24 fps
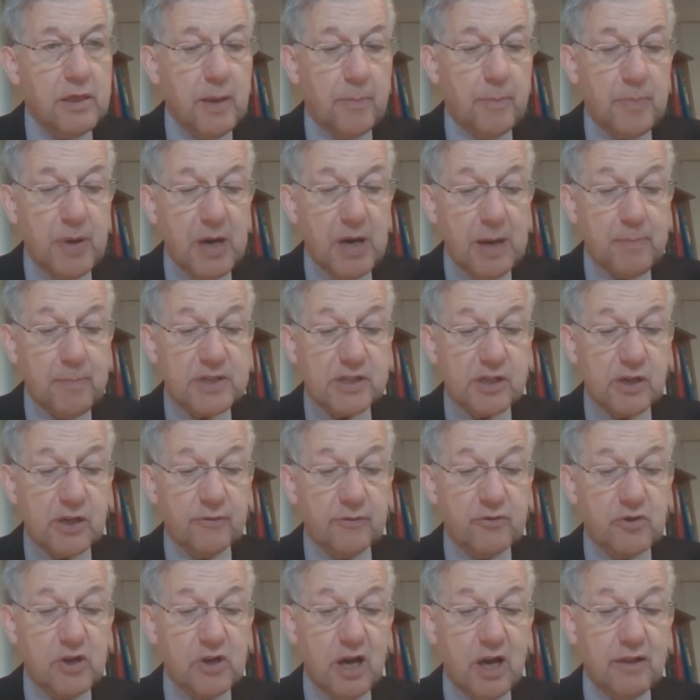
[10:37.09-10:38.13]
The purpose
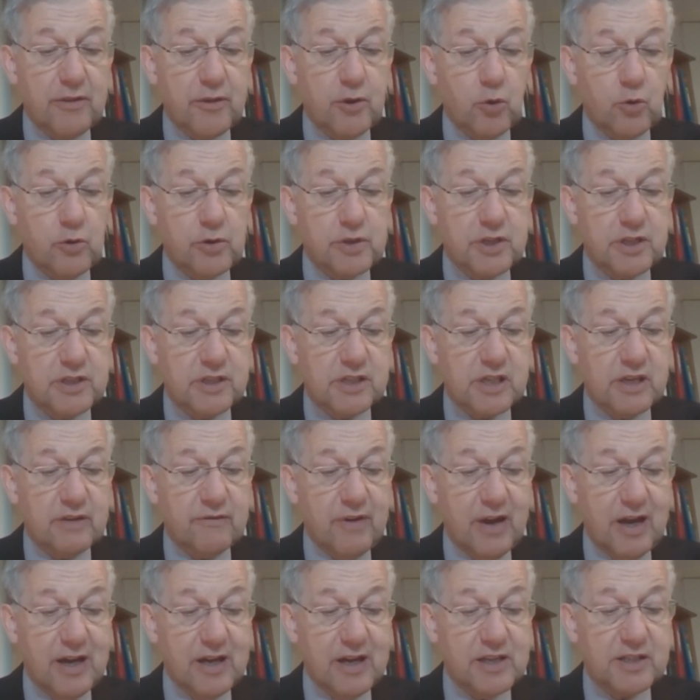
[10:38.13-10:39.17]
of Grant Thornton's
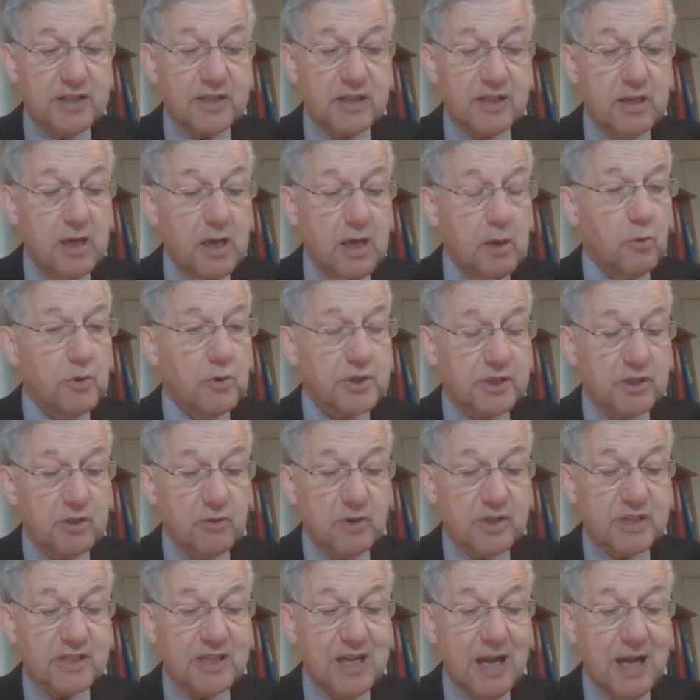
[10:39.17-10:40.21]
advice was
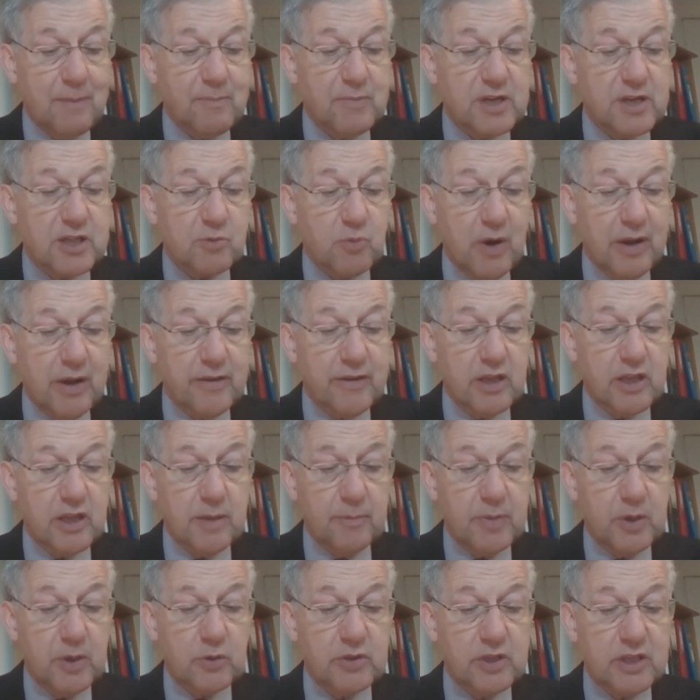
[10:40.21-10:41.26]
to establish whether
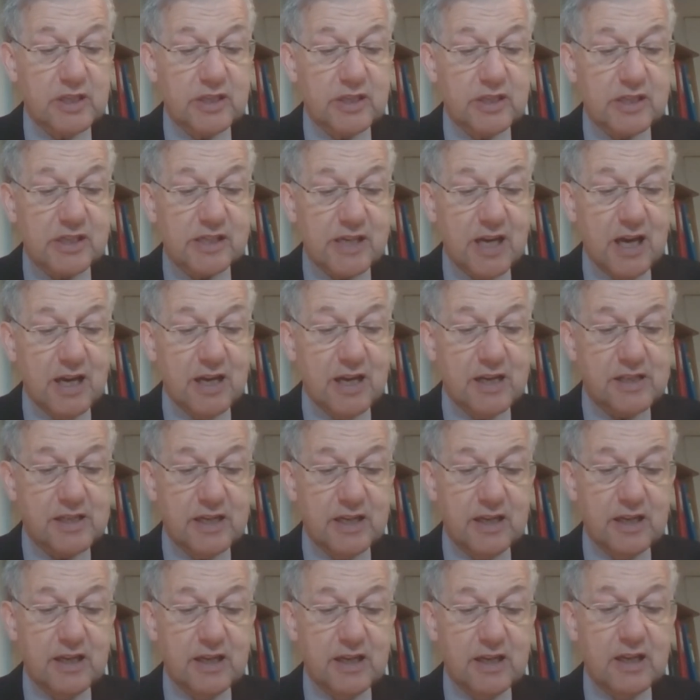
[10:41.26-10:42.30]
the building
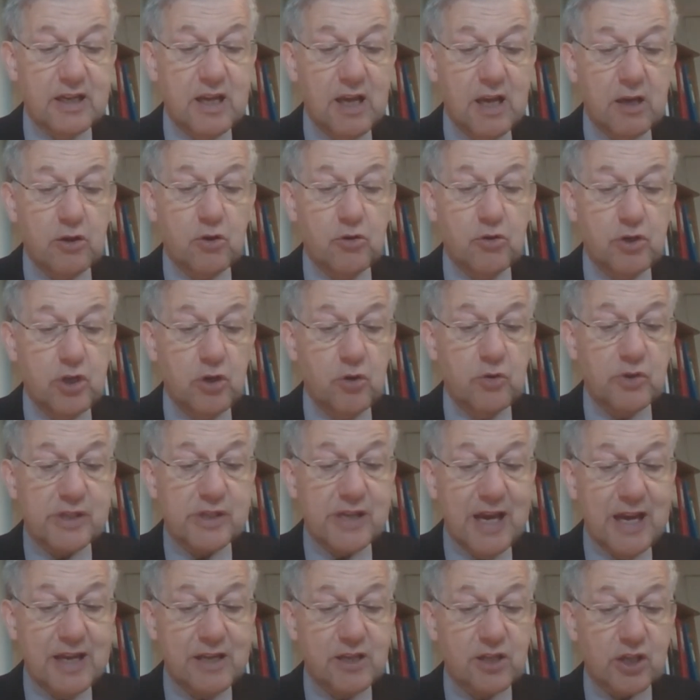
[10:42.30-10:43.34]
society could
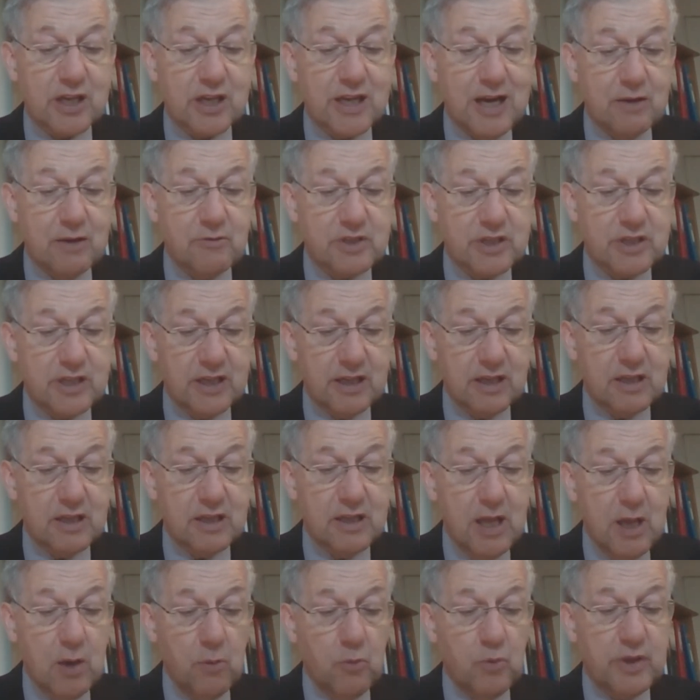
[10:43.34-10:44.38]
use hedge accounting
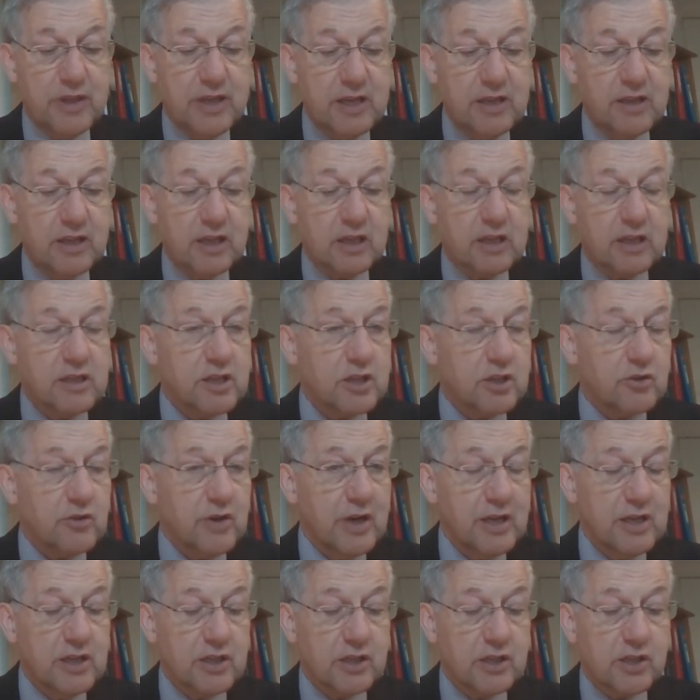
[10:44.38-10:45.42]
within the
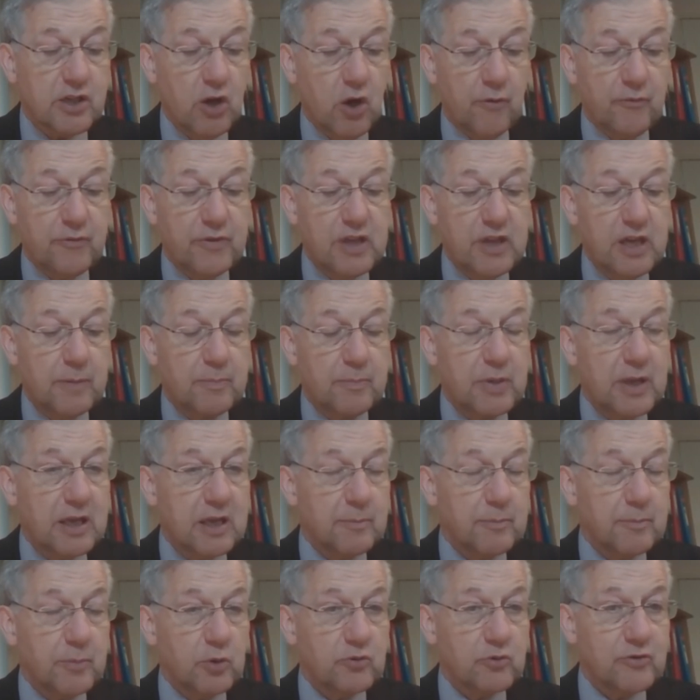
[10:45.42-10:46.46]
constraints of the
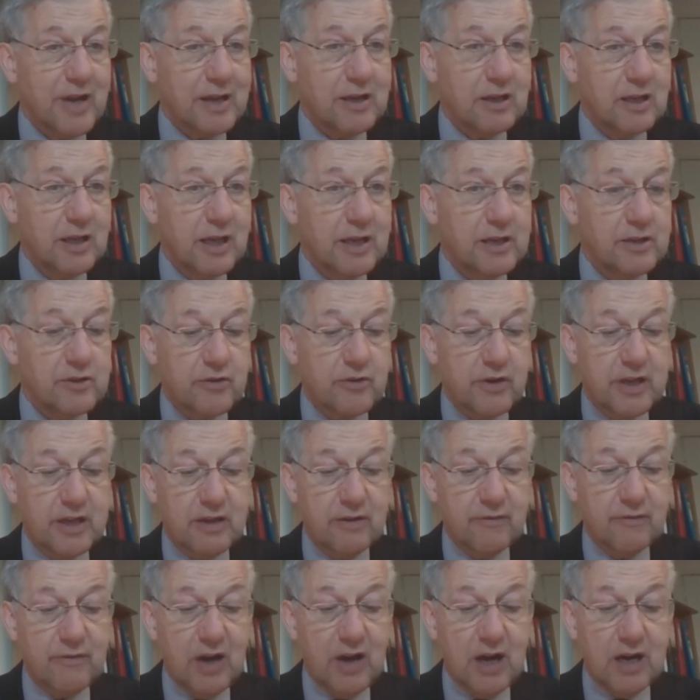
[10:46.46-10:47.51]
applicable
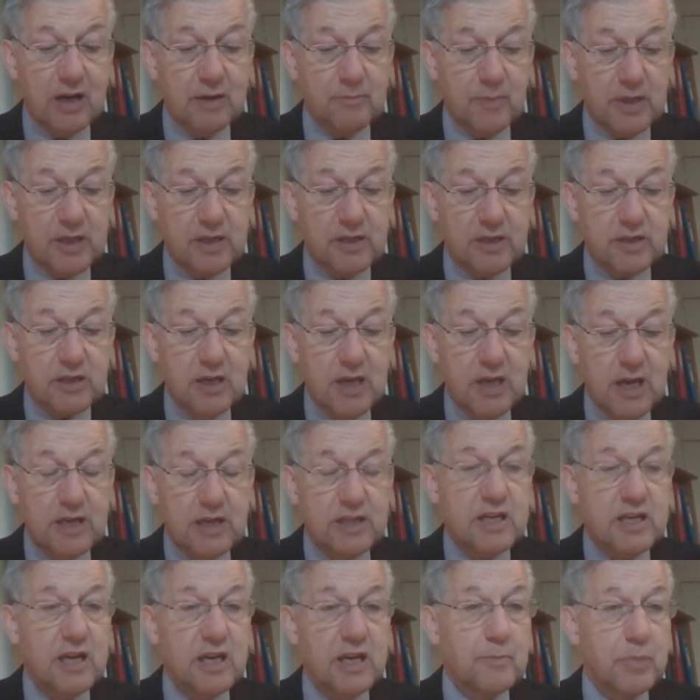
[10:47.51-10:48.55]
regulatory environment
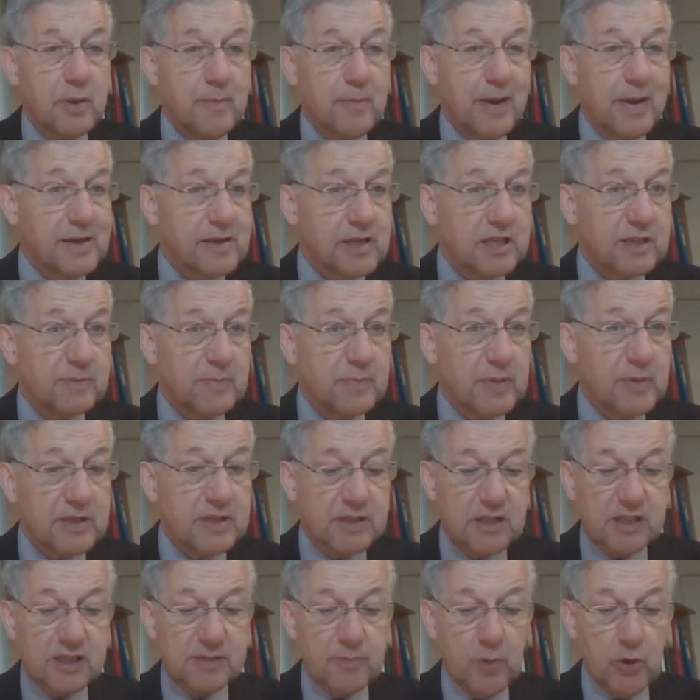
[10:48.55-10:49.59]
to implement its
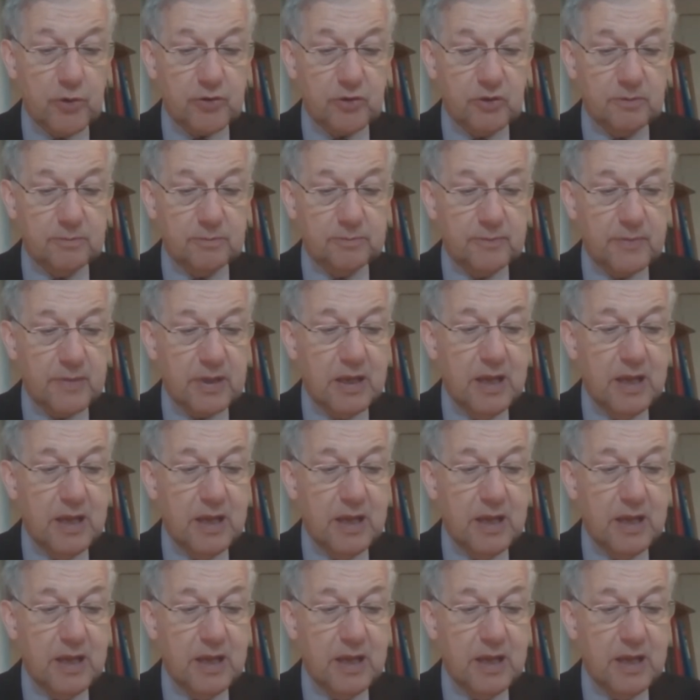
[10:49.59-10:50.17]
business model.